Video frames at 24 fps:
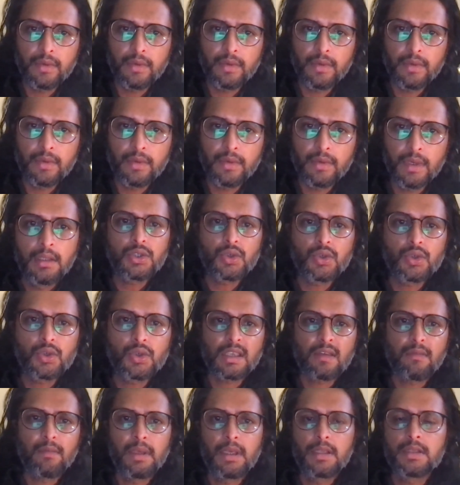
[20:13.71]
these
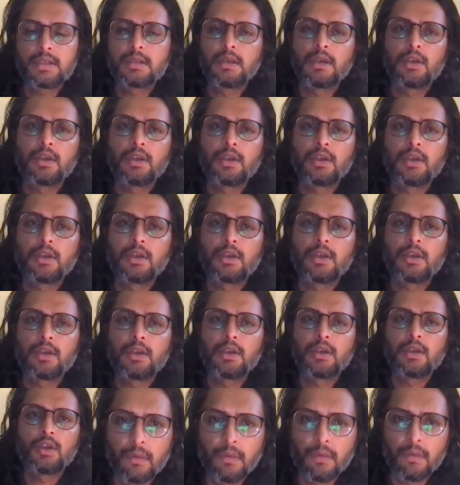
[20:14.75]
stories have been in circulation
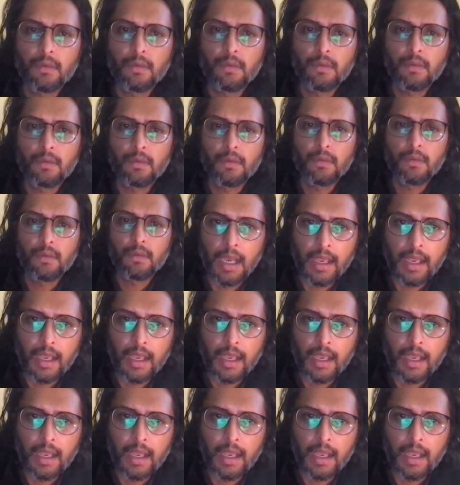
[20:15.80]
for millennia